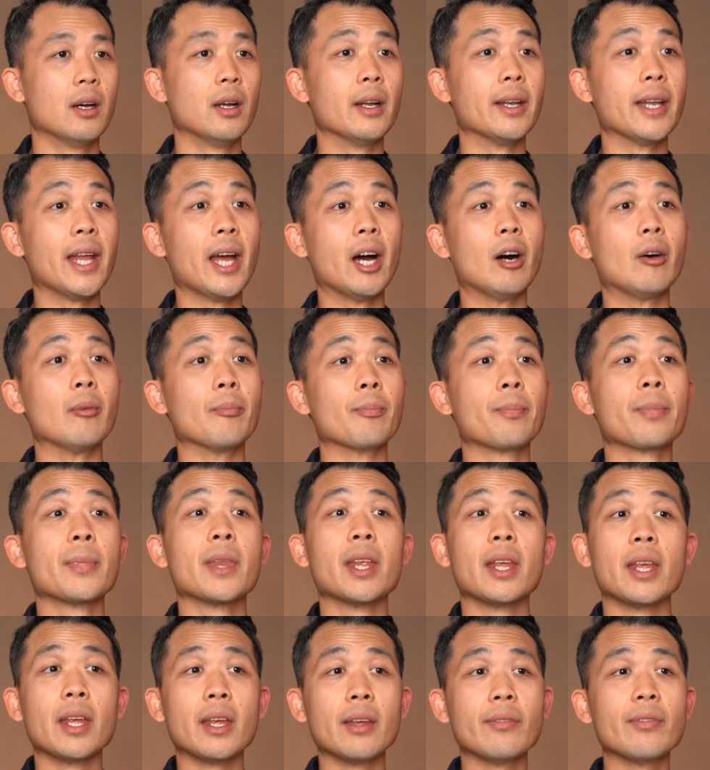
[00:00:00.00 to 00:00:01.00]
Now,
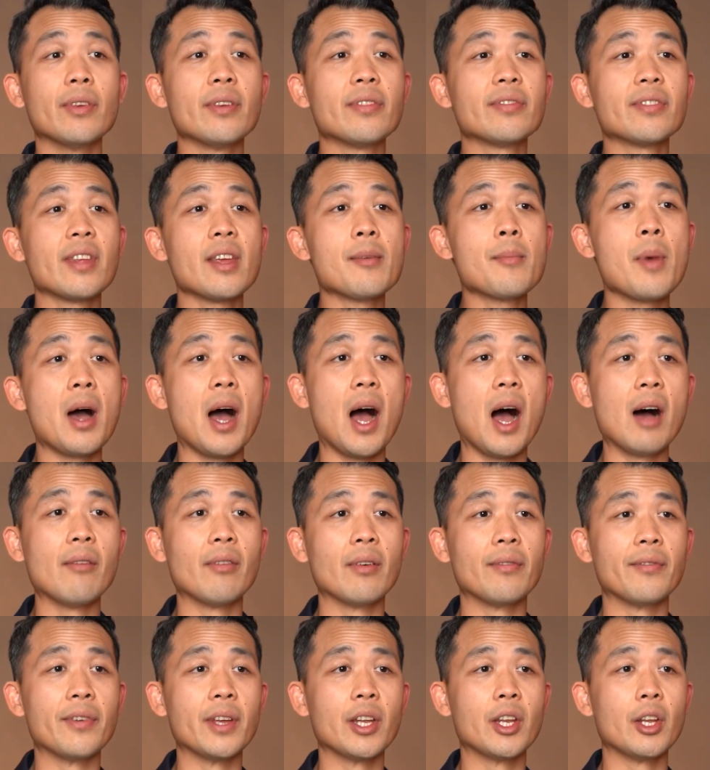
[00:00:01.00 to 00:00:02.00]
if you've seen my
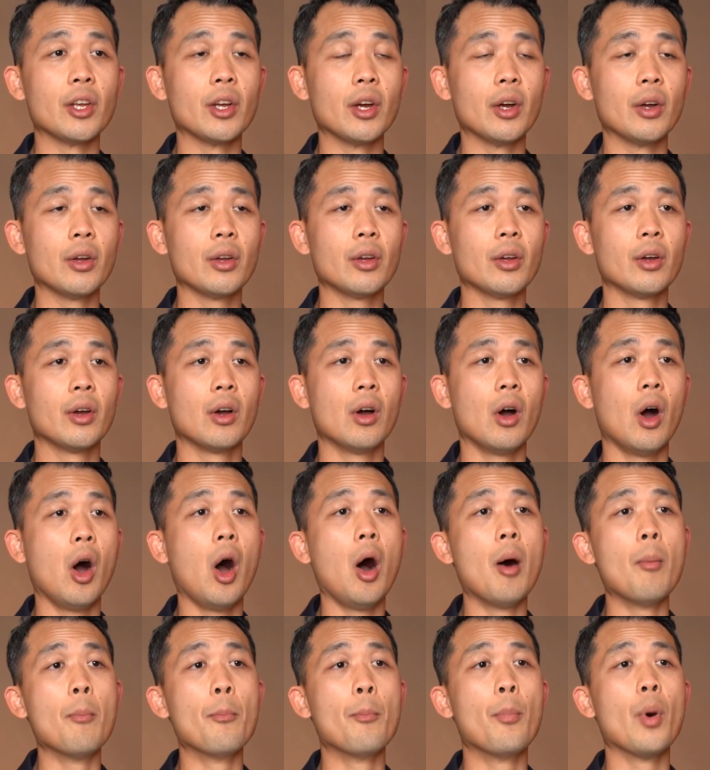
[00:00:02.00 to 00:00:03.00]
other video
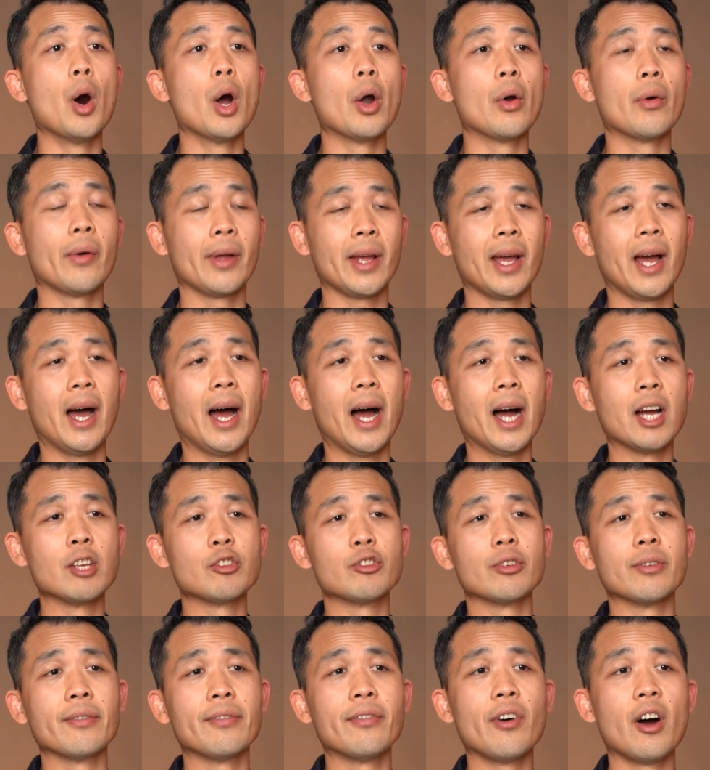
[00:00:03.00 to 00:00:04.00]
on borrowing
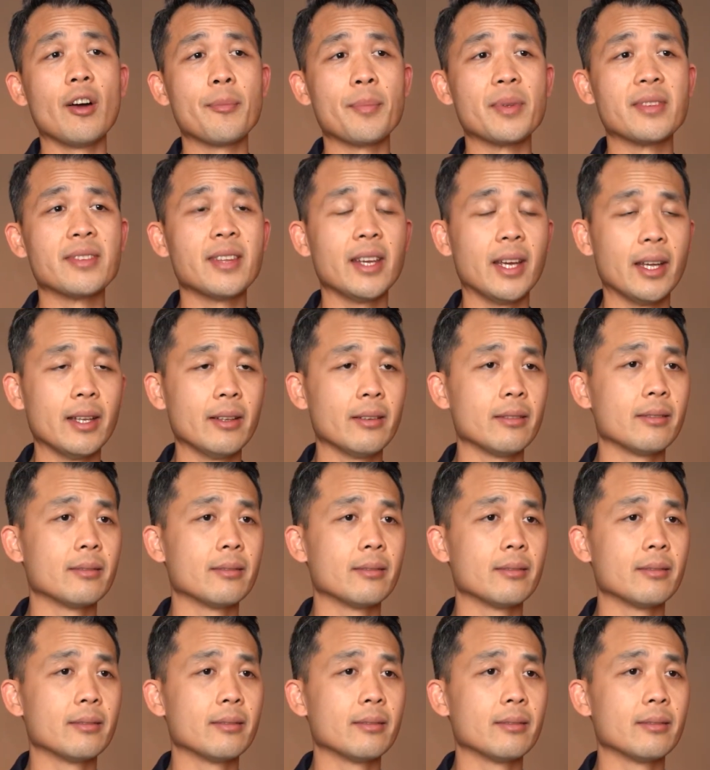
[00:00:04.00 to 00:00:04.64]
105%,